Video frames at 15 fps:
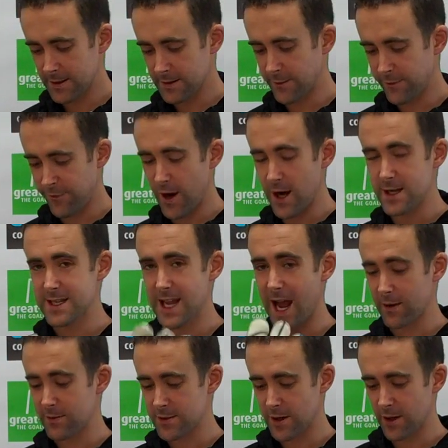The first
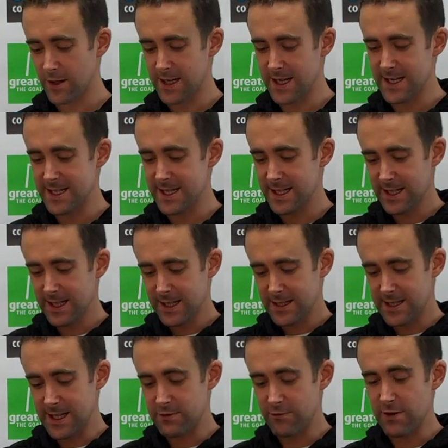downside is
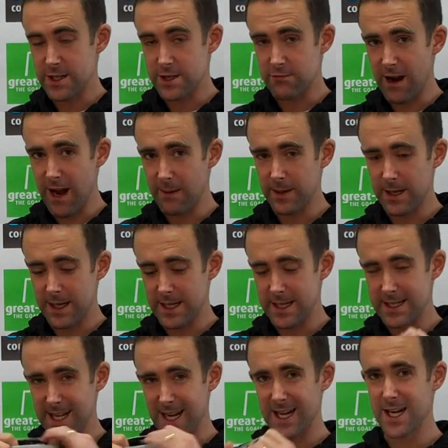this wrist wrap
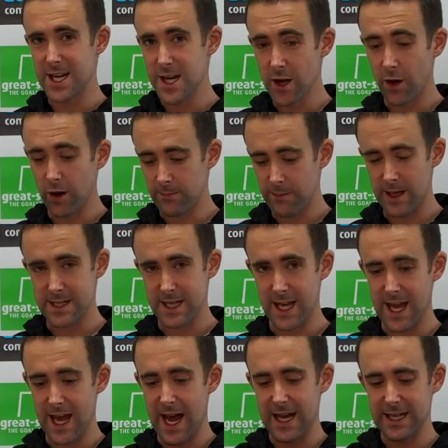is a nightmare to
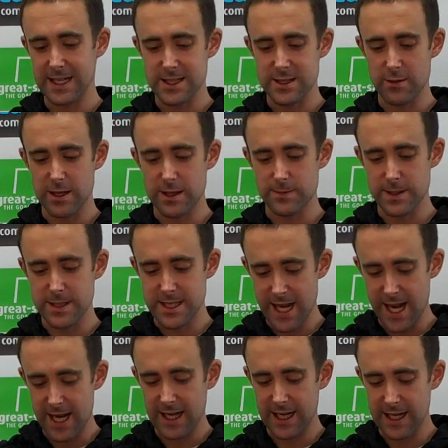get your hand into. It's
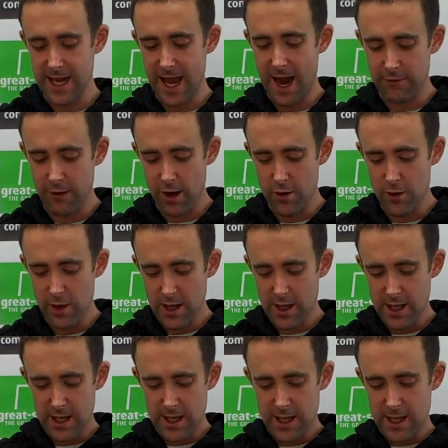particularly narrow
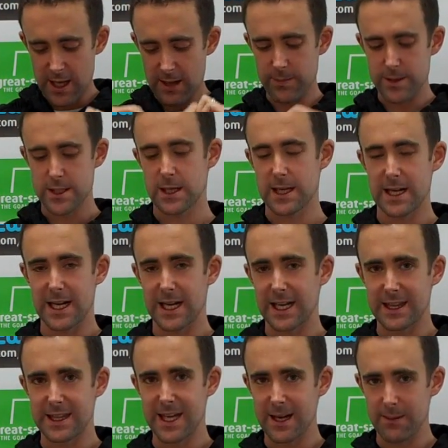and particularly
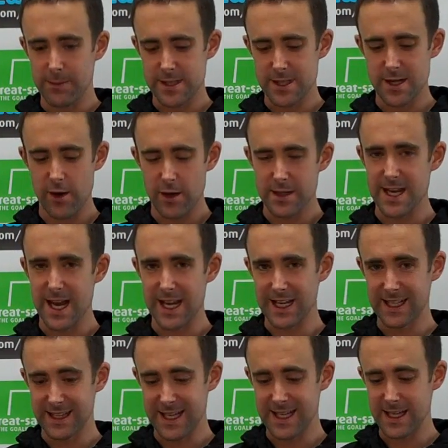thin. I'm a size
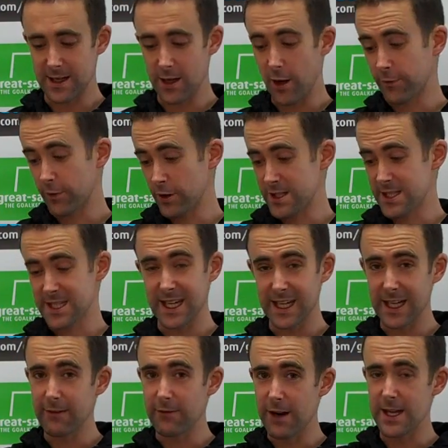8 and I've got
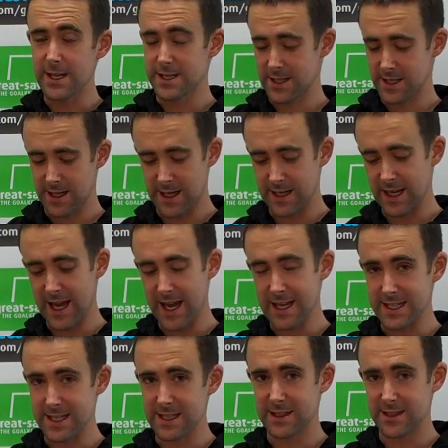skinny wrists and it
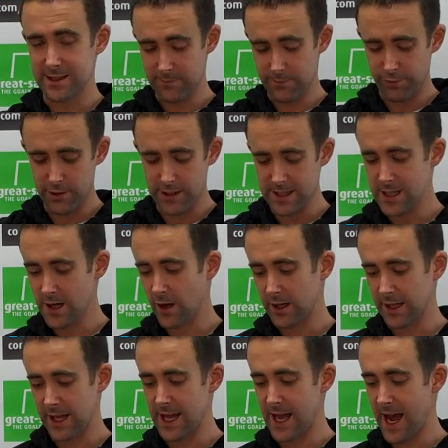is pretty tight
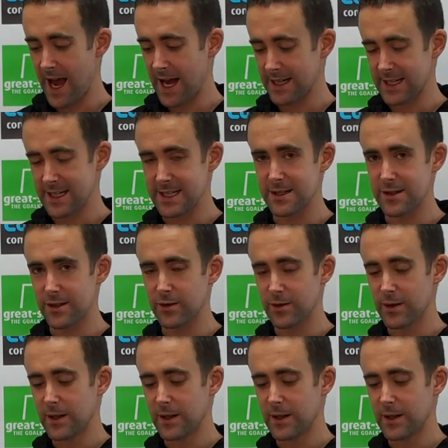to get your hand into.